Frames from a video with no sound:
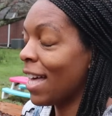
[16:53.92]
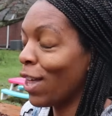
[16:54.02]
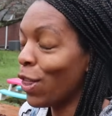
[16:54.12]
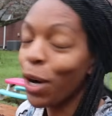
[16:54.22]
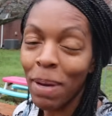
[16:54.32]

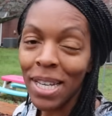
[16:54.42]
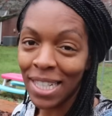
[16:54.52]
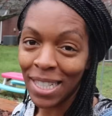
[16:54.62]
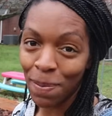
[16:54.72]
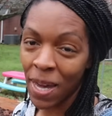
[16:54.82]
they're
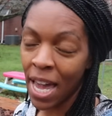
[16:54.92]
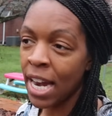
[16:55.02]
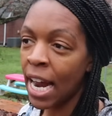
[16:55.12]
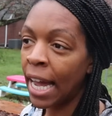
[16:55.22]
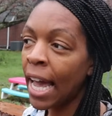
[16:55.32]
amazing to me.
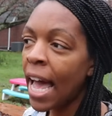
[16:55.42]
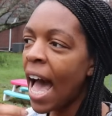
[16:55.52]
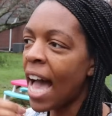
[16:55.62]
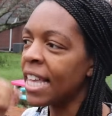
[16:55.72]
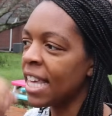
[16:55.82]
And I
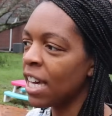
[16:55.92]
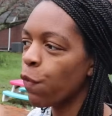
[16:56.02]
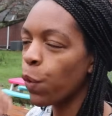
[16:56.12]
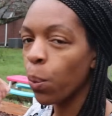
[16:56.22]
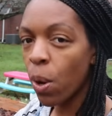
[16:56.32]
think
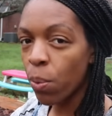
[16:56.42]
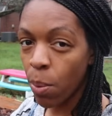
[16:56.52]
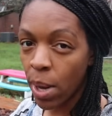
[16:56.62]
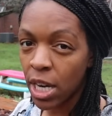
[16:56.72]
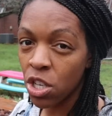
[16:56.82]
for what
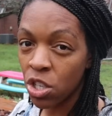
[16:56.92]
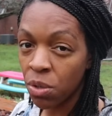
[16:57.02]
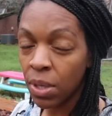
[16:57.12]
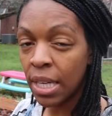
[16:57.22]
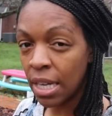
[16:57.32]
we're wanting to
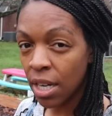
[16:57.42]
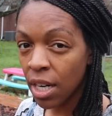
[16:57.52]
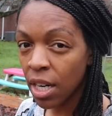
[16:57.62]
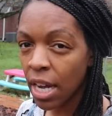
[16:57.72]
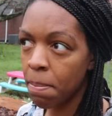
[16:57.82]
do
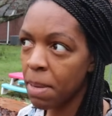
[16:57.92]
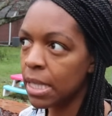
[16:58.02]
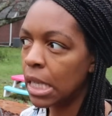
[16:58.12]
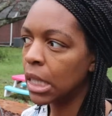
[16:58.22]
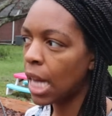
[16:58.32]
here, it
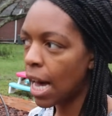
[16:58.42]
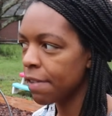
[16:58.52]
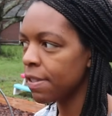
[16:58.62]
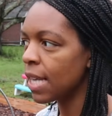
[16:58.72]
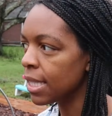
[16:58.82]
makes a lot
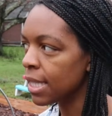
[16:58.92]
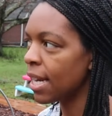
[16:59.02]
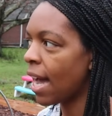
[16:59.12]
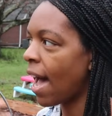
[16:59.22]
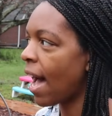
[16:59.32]
of sense
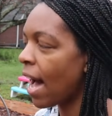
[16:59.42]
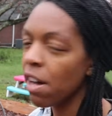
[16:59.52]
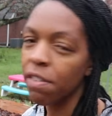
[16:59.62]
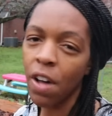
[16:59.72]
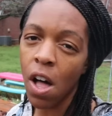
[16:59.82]
to
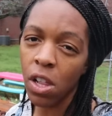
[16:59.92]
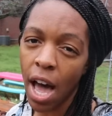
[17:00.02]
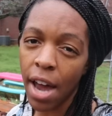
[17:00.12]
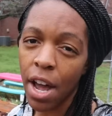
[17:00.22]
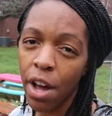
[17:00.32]
have a
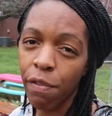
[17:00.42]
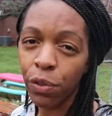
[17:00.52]
lot of